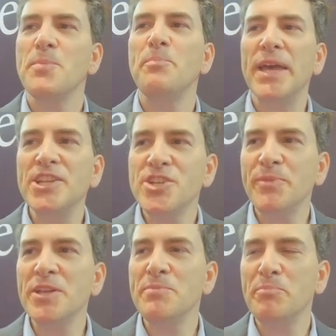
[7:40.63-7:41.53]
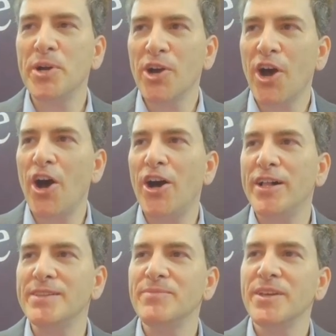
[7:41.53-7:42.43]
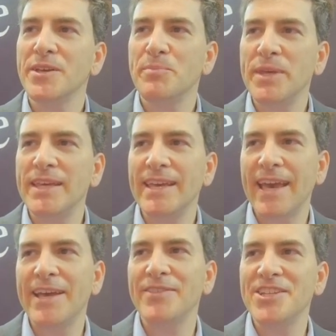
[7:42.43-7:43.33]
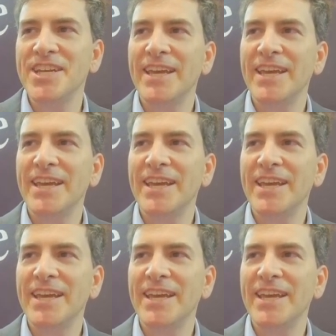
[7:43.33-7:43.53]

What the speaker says: Benjamin Bacall, Benjamin,